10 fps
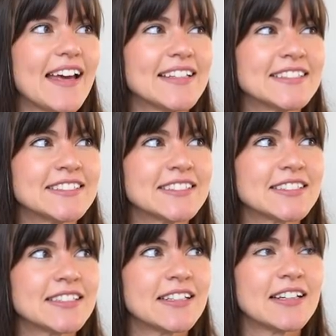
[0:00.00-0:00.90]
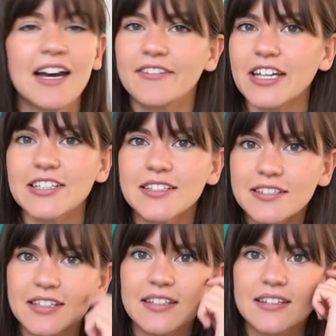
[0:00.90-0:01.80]
and I've actually
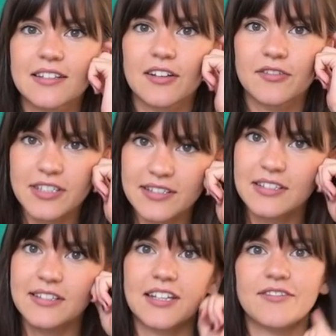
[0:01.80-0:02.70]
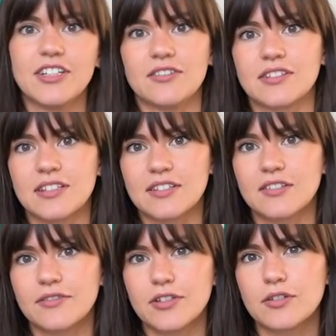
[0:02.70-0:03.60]
just recently done a video on this,
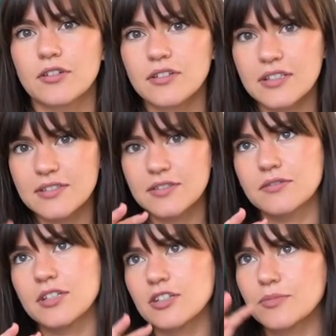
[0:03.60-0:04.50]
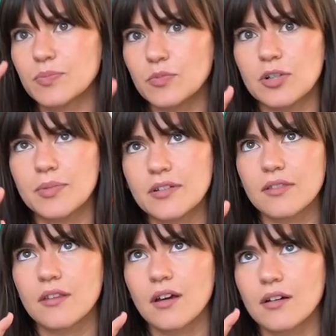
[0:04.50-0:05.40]
so if you're curious to hear a bit more
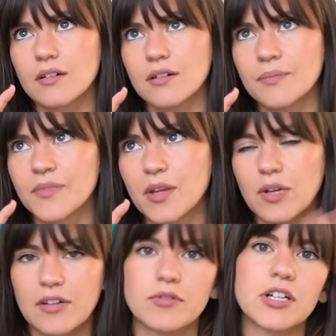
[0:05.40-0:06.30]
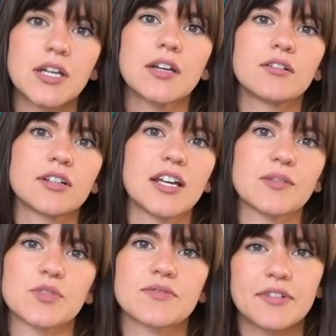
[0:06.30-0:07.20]
about the way of working or the
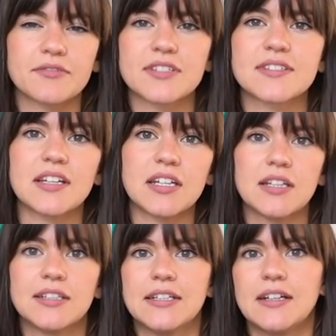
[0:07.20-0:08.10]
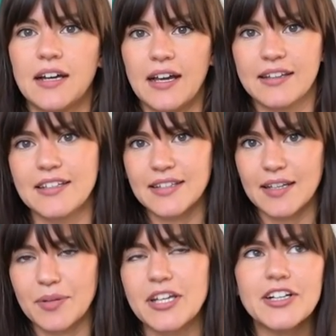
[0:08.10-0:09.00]
atmosphere of the study, I'll link that
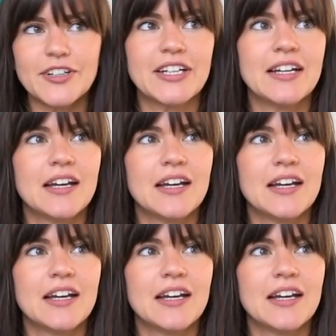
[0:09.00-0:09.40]
up here.